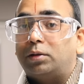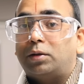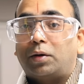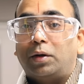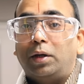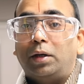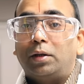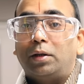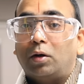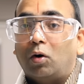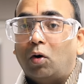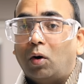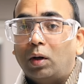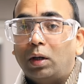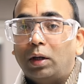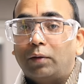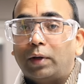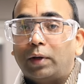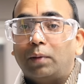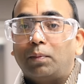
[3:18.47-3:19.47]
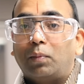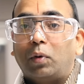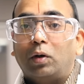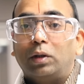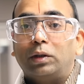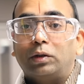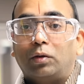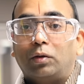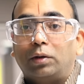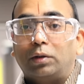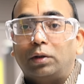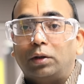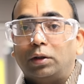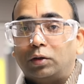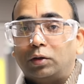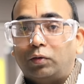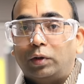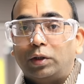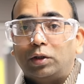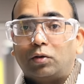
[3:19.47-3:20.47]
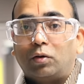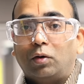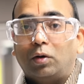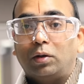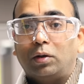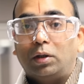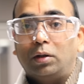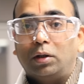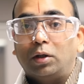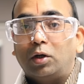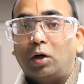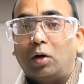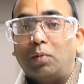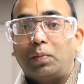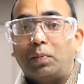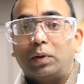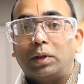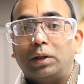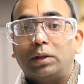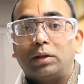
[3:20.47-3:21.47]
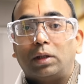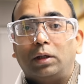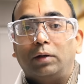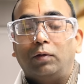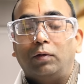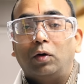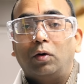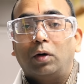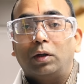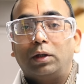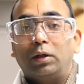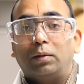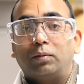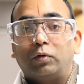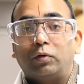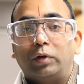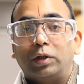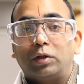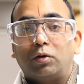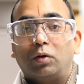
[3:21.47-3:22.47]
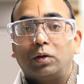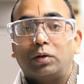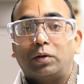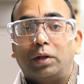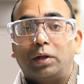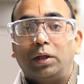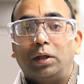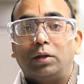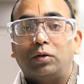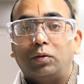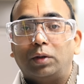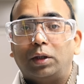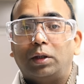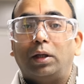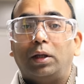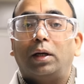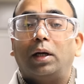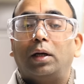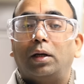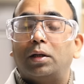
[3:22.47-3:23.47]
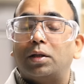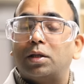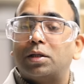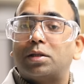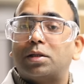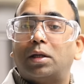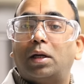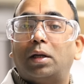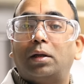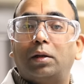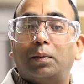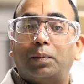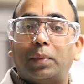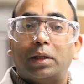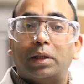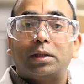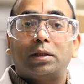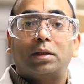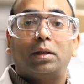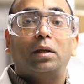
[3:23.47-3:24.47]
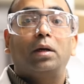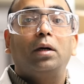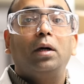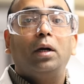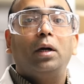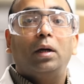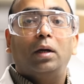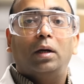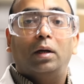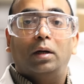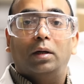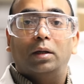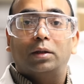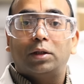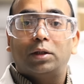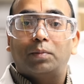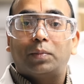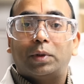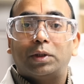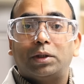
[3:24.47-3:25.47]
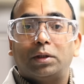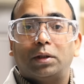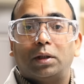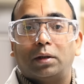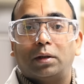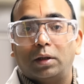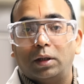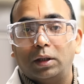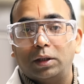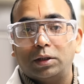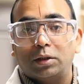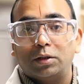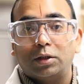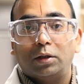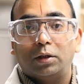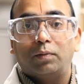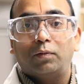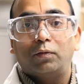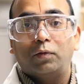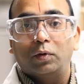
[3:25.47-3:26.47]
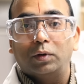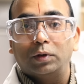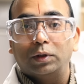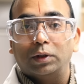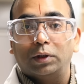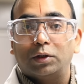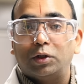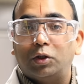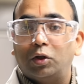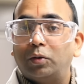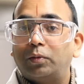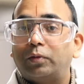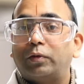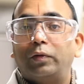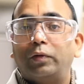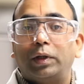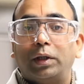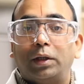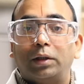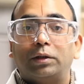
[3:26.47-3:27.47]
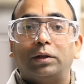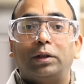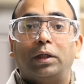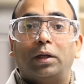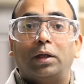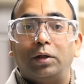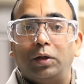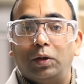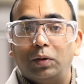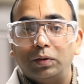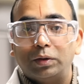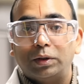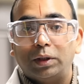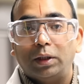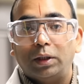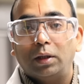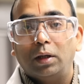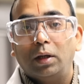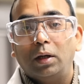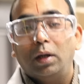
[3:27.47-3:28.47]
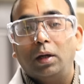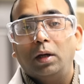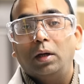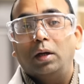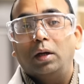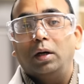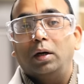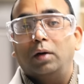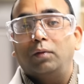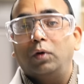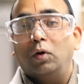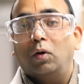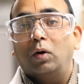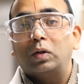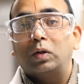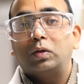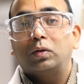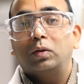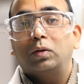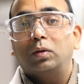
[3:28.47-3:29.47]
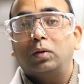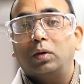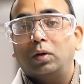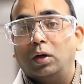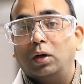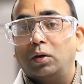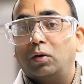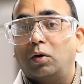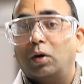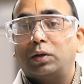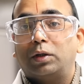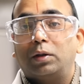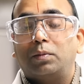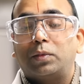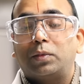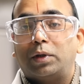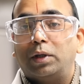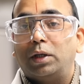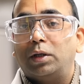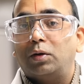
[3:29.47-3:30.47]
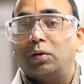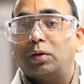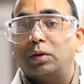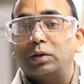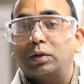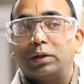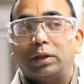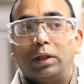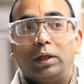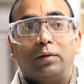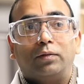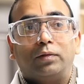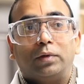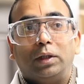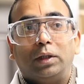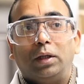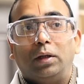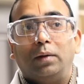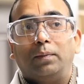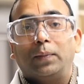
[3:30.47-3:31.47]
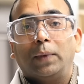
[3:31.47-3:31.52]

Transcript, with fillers: trained all our employees on uh, Swagelok uh, components. Like we got them Swagelok training so that they can understand the pressure, uh, temperature relationship for the tubes, fittings they are using. Uh, we also uh, got them trained on safety